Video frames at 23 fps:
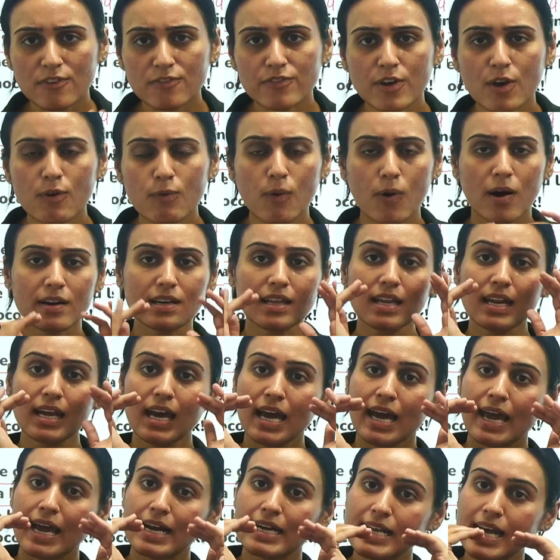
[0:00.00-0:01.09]
your water,
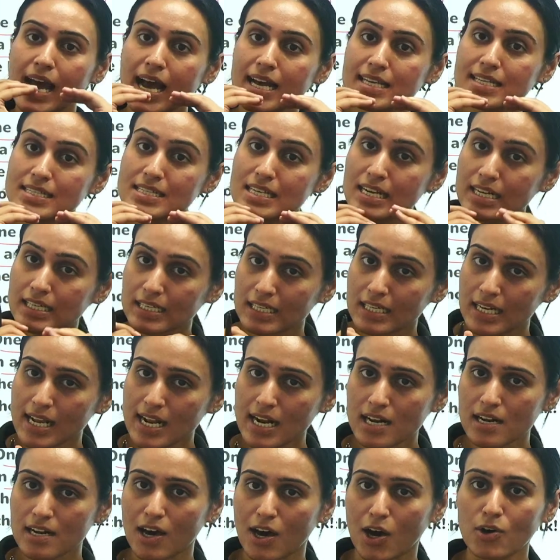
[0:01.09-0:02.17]
it has settled
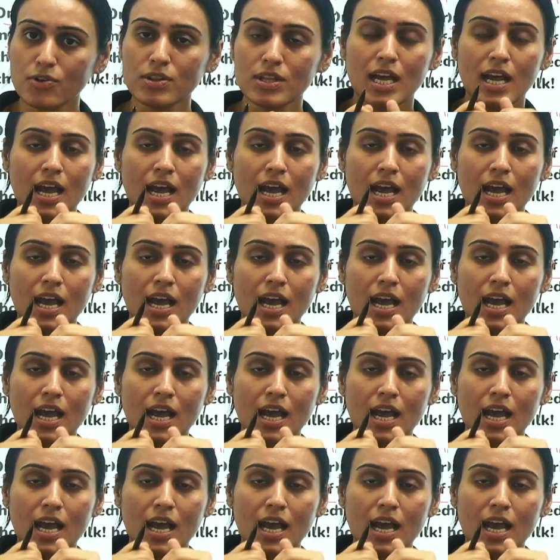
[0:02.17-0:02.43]
down,